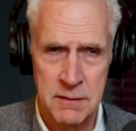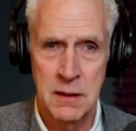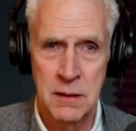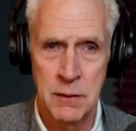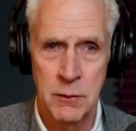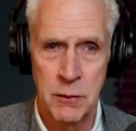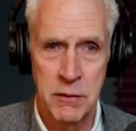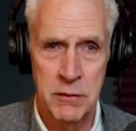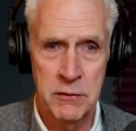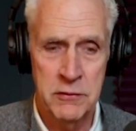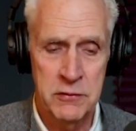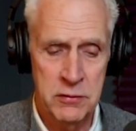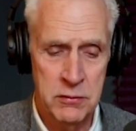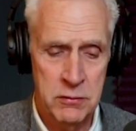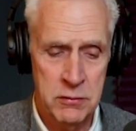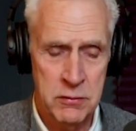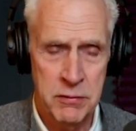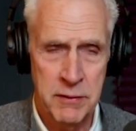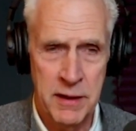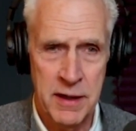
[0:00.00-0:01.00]
In order
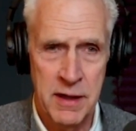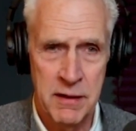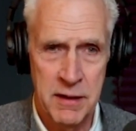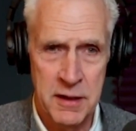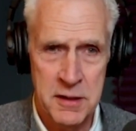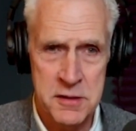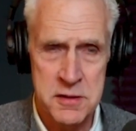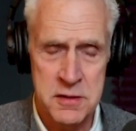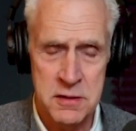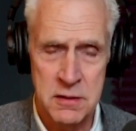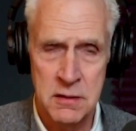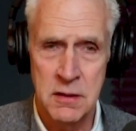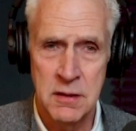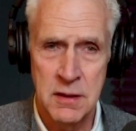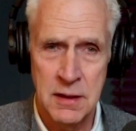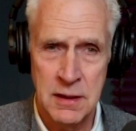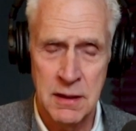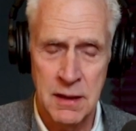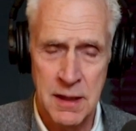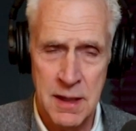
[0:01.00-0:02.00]
to create an engine, you
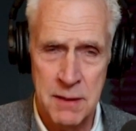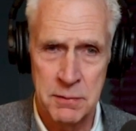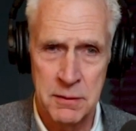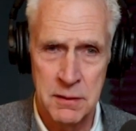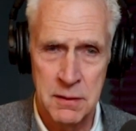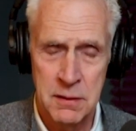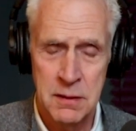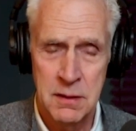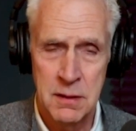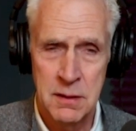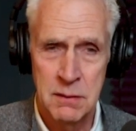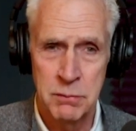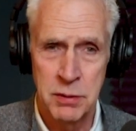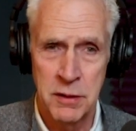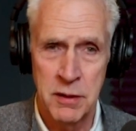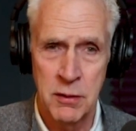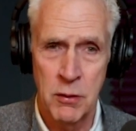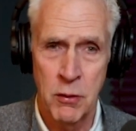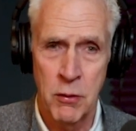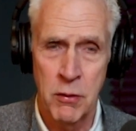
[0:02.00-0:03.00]
need labor,
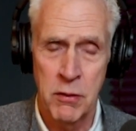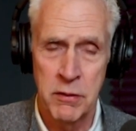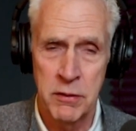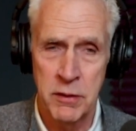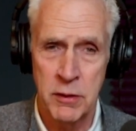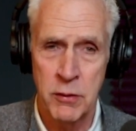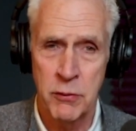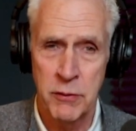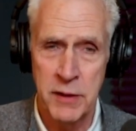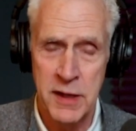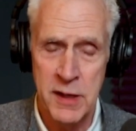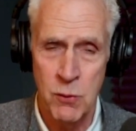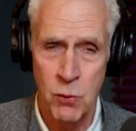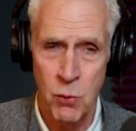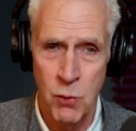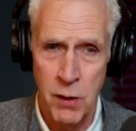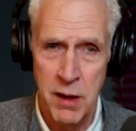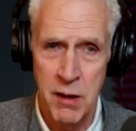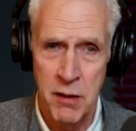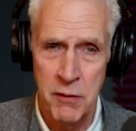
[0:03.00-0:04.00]
but in order to create
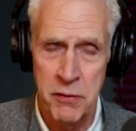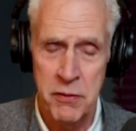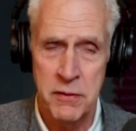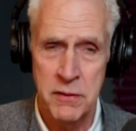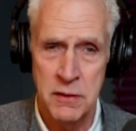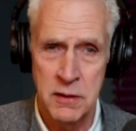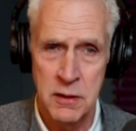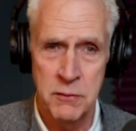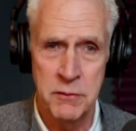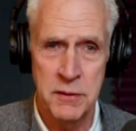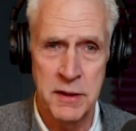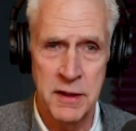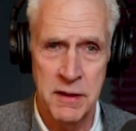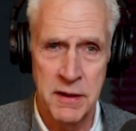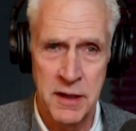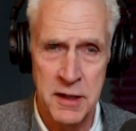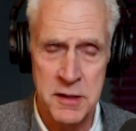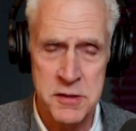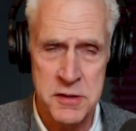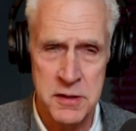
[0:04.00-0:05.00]
wealth, you need
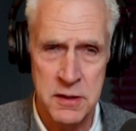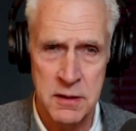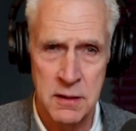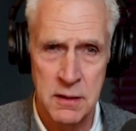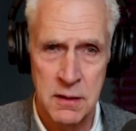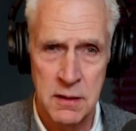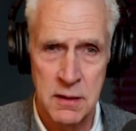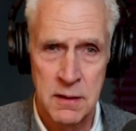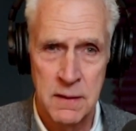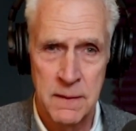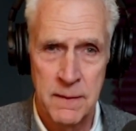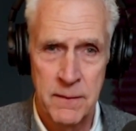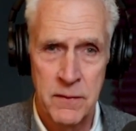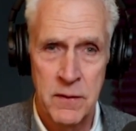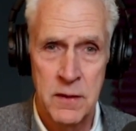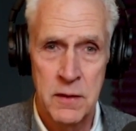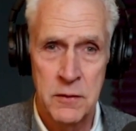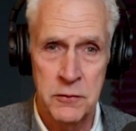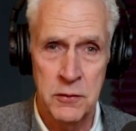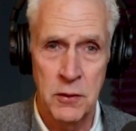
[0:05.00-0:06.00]
an engine.
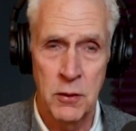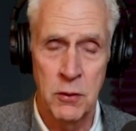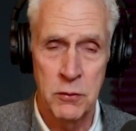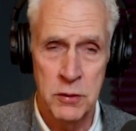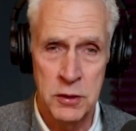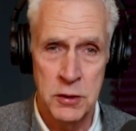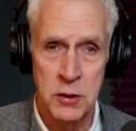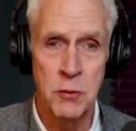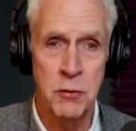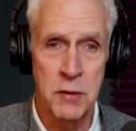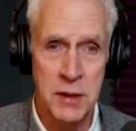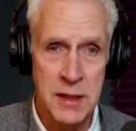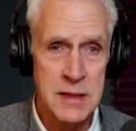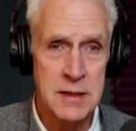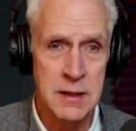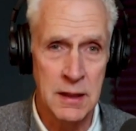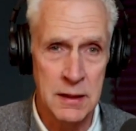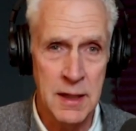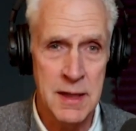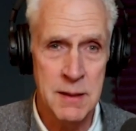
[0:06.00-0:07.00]
So you need
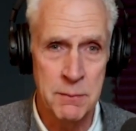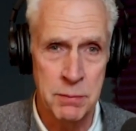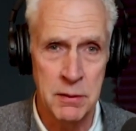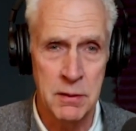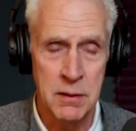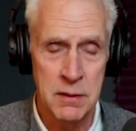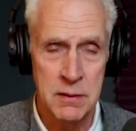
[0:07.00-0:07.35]
the labor.